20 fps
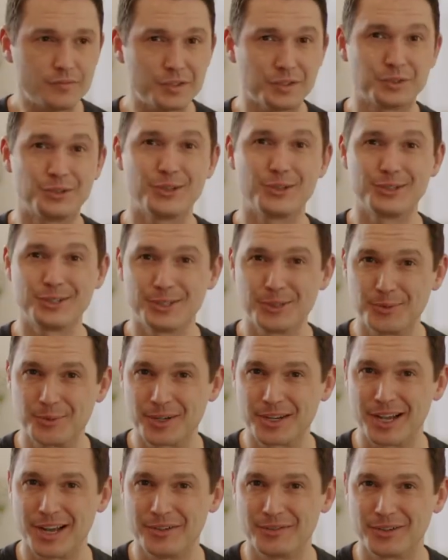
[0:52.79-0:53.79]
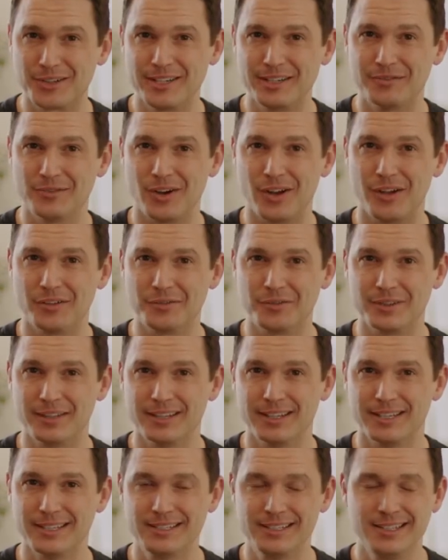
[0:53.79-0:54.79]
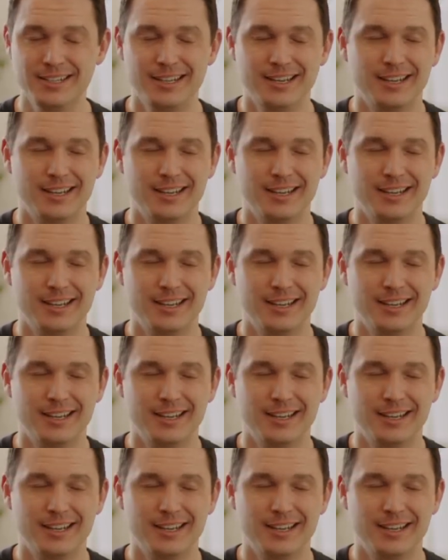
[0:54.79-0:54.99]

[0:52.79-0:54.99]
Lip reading: So there's a little recovery involved with this,